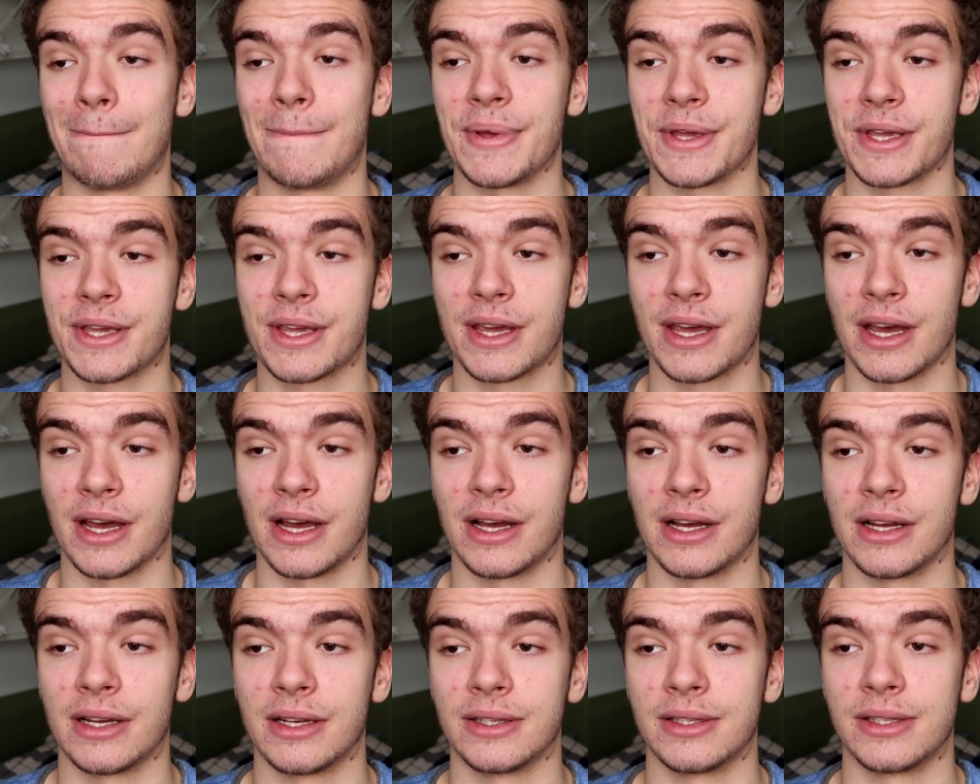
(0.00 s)

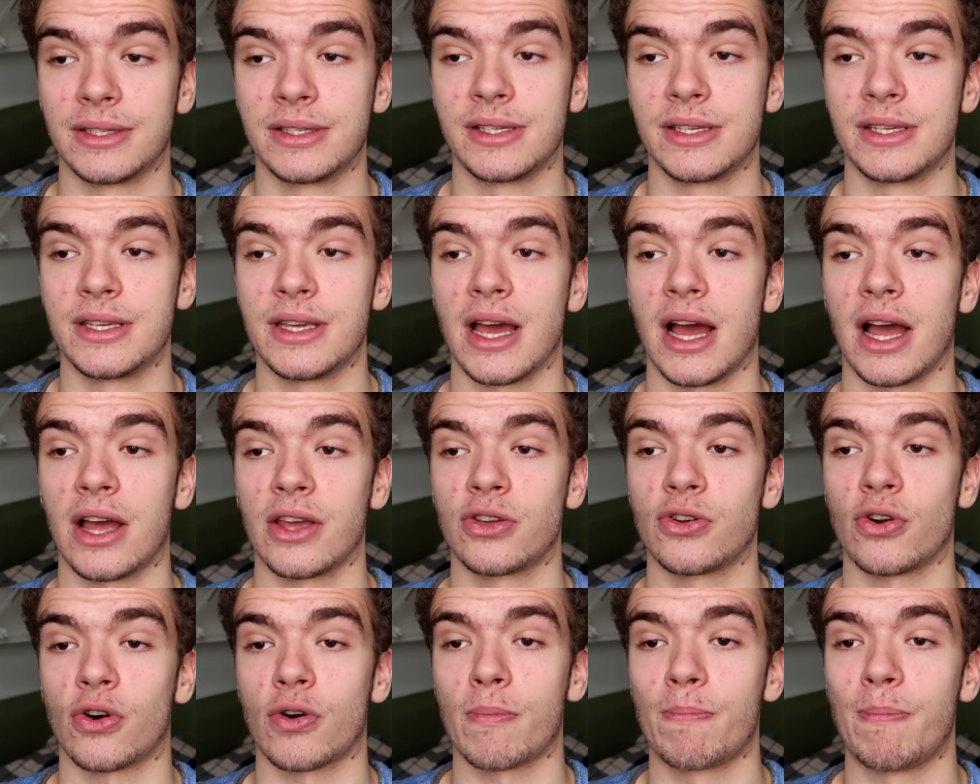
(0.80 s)
because
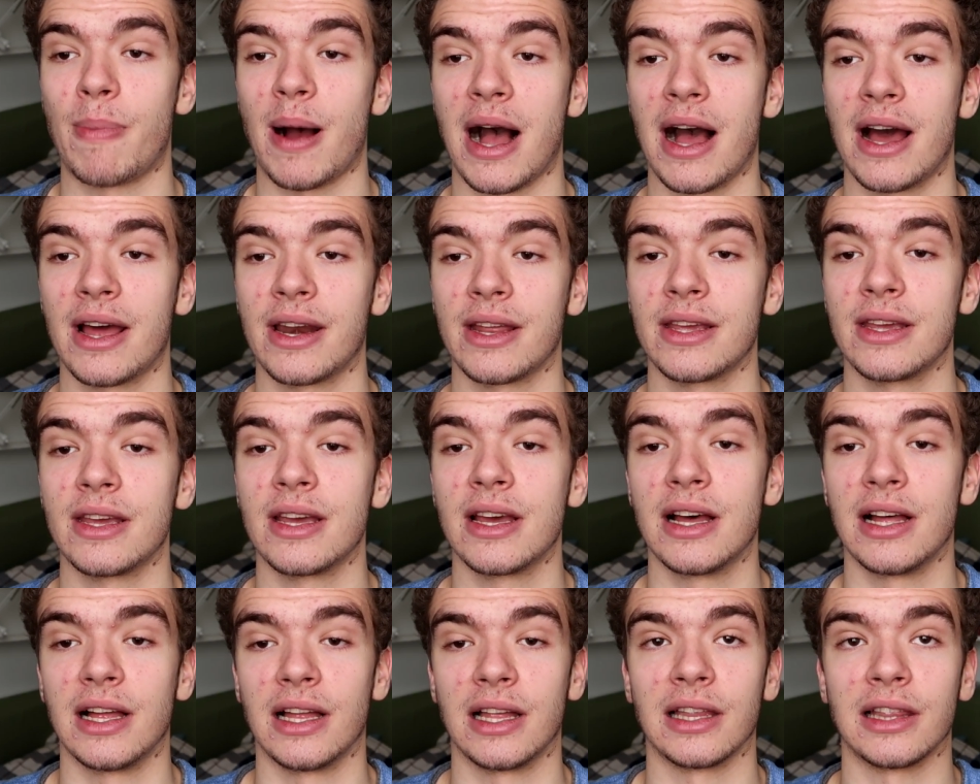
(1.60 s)
your
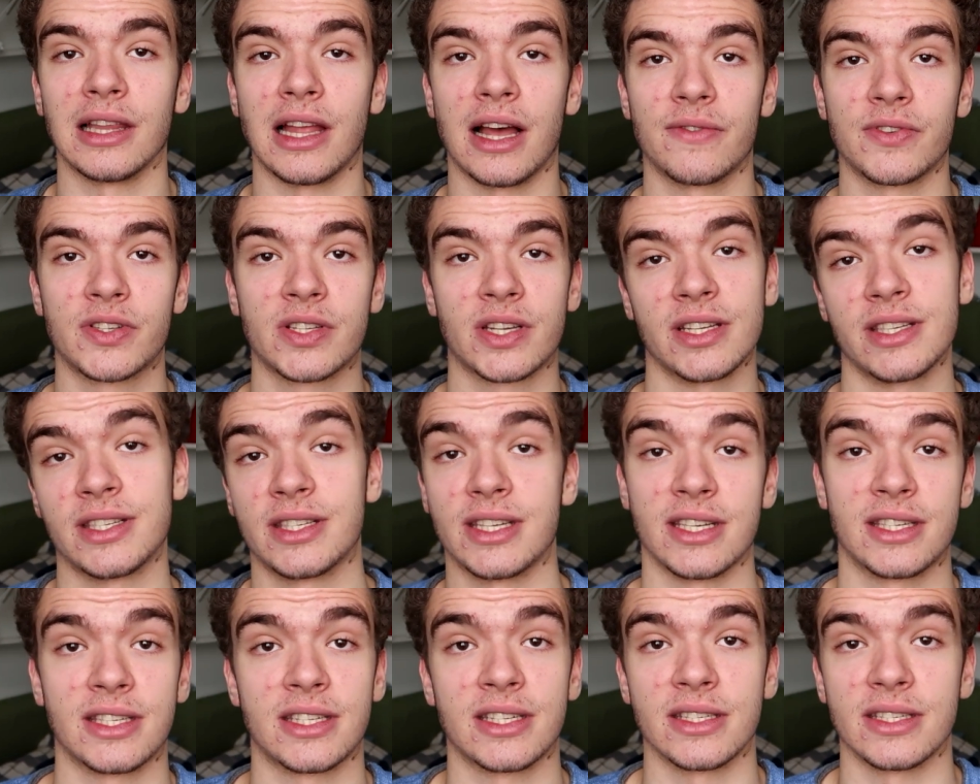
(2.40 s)
body loves
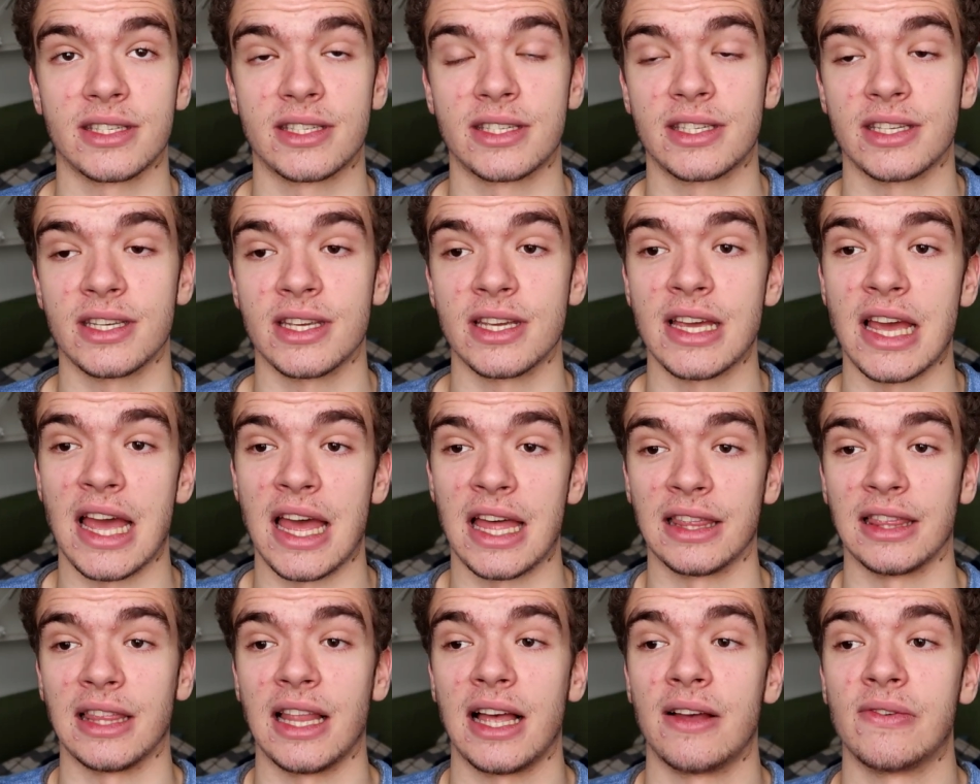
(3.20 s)
consistency
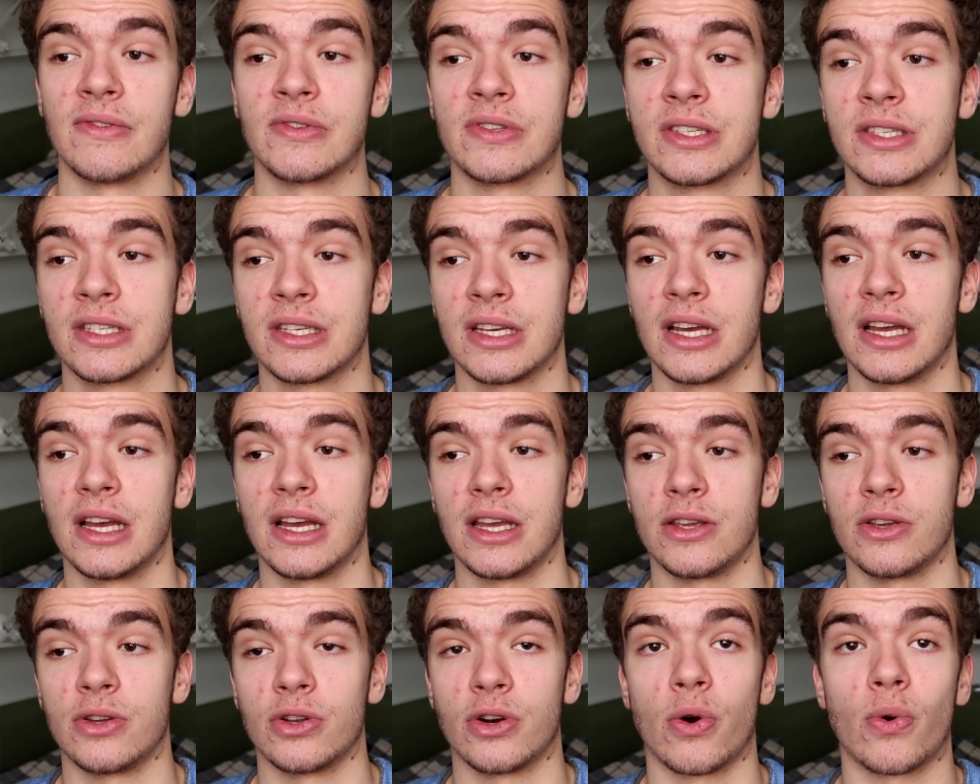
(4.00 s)
and loves
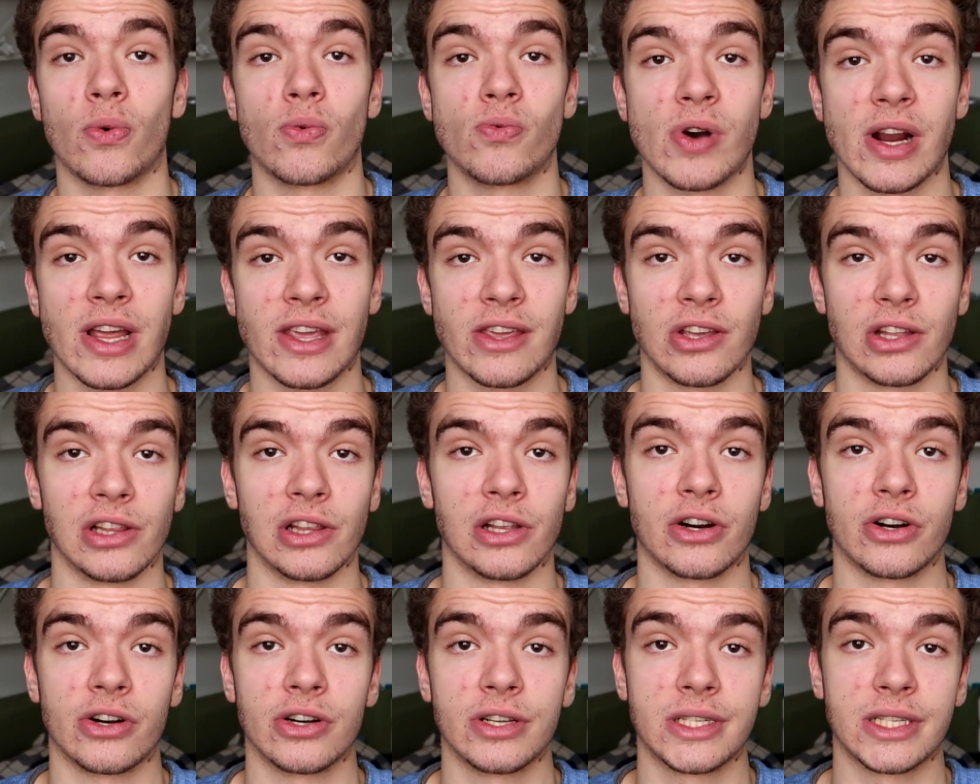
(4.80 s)

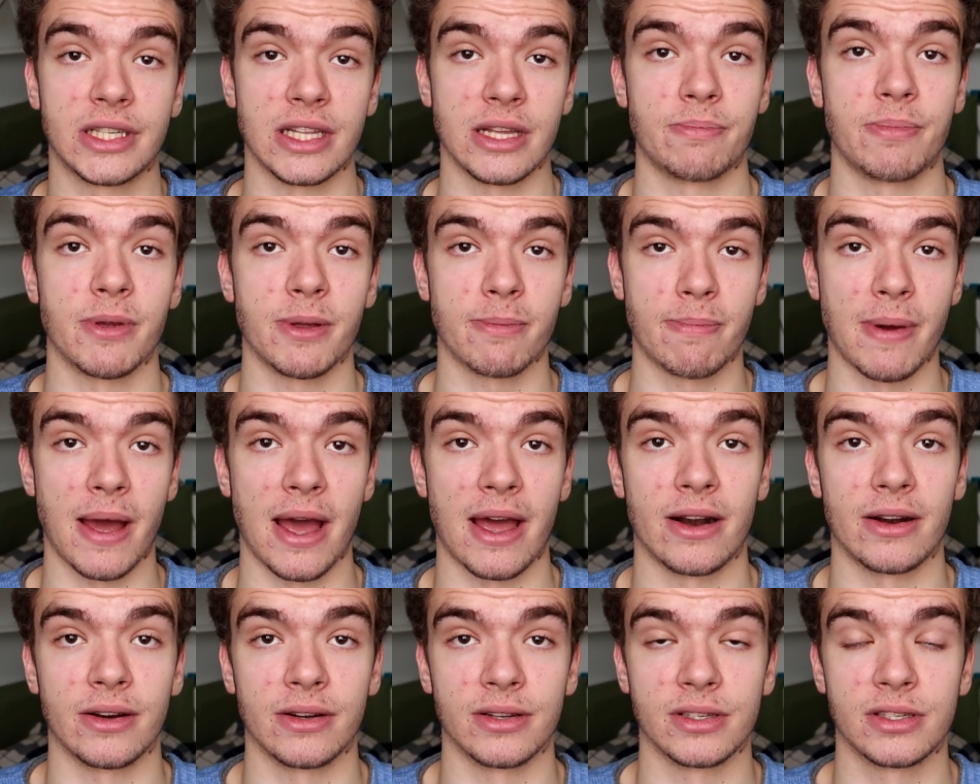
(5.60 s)
regular sleeping
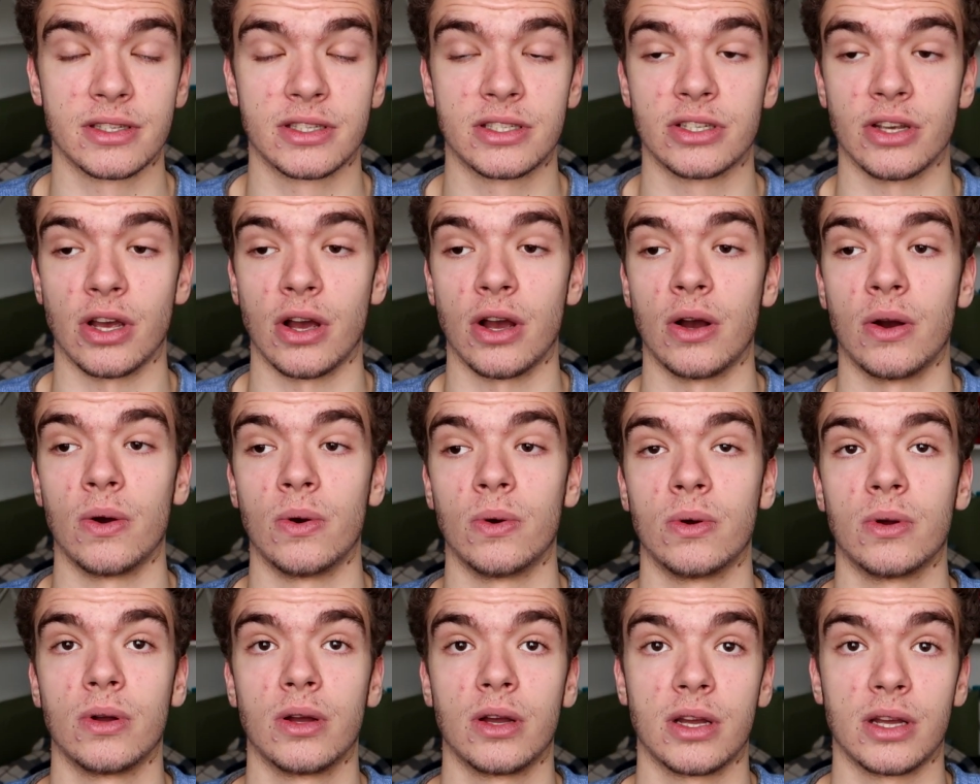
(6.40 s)
patterns.
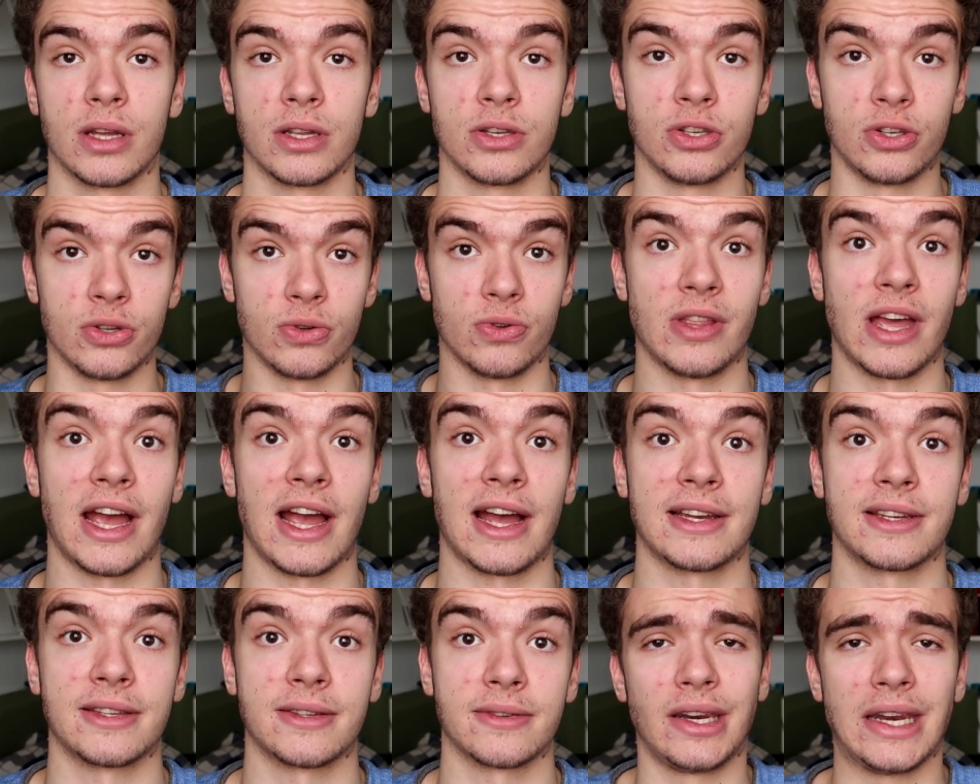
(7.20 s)
So do
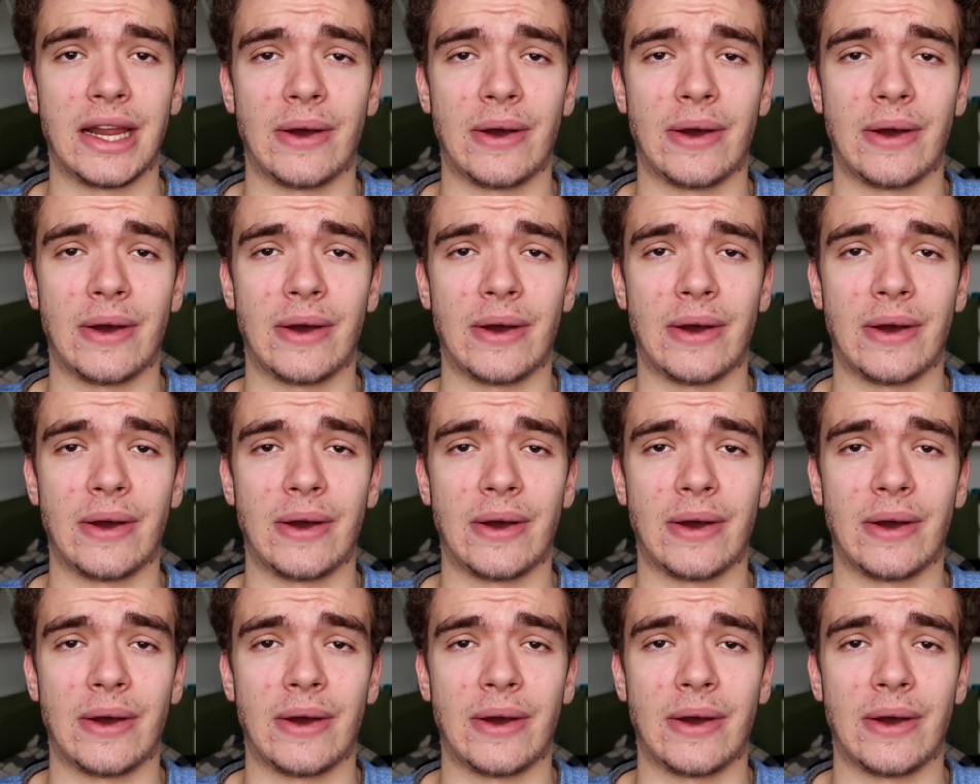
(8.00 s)
that.